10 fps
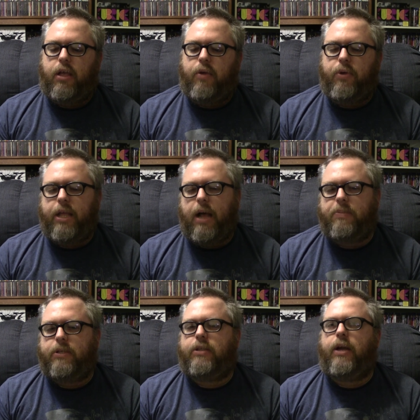It really
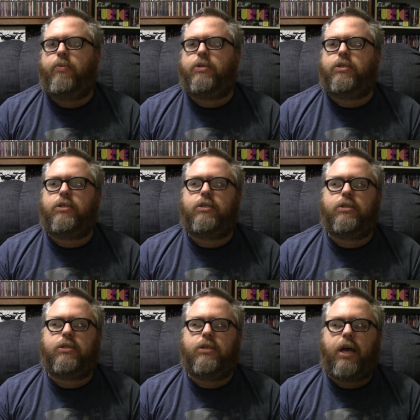helped that there
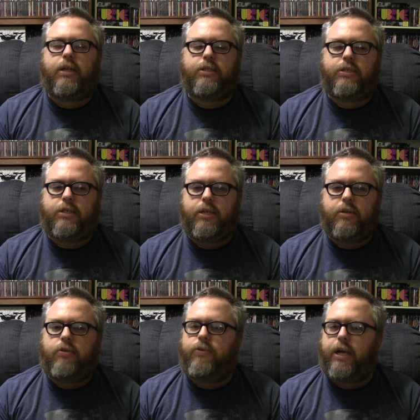was not a
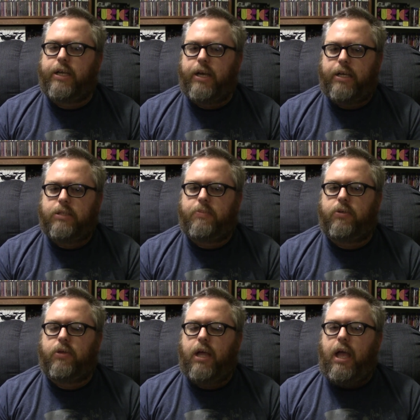single
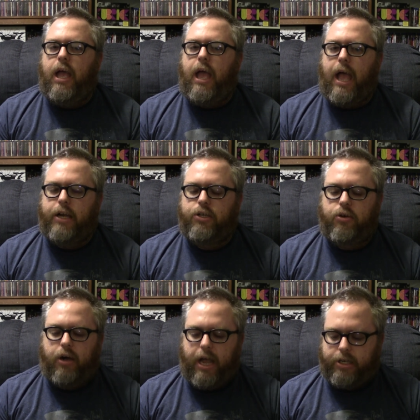recognizable
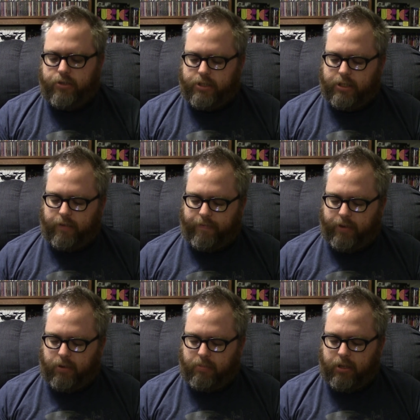actor or actress in the
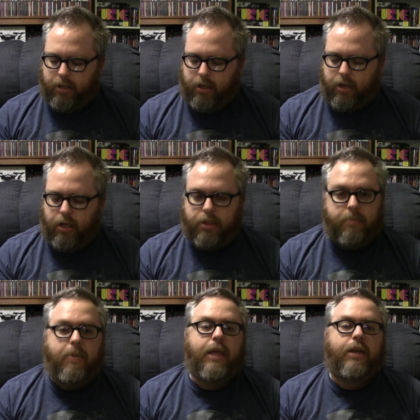film. The
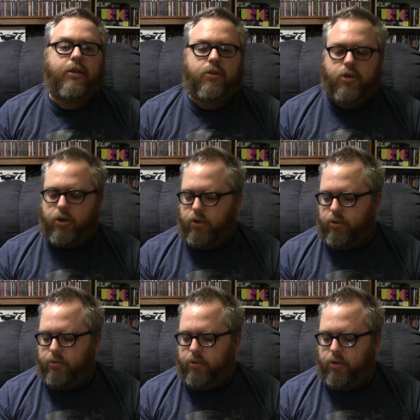main little
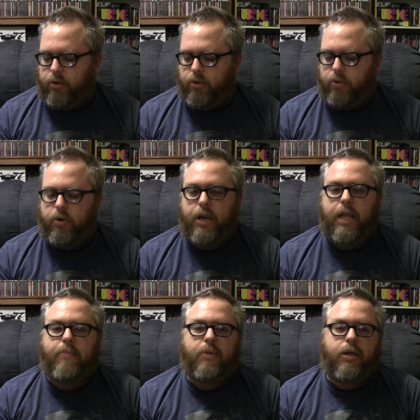girl, her her
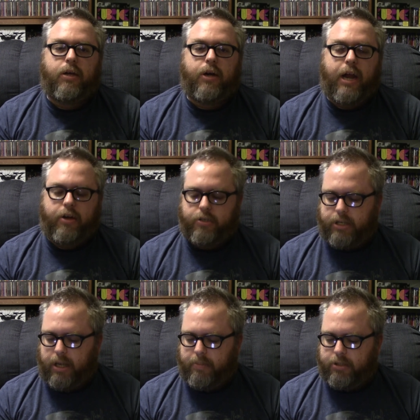name, uh, her character's
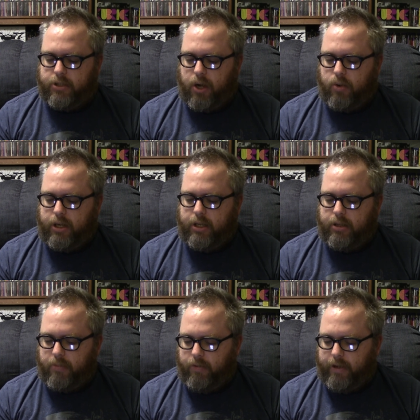name is Tony in
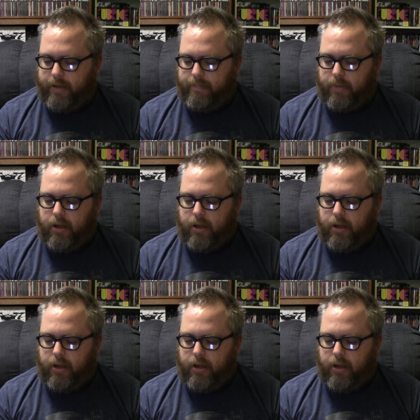the movie,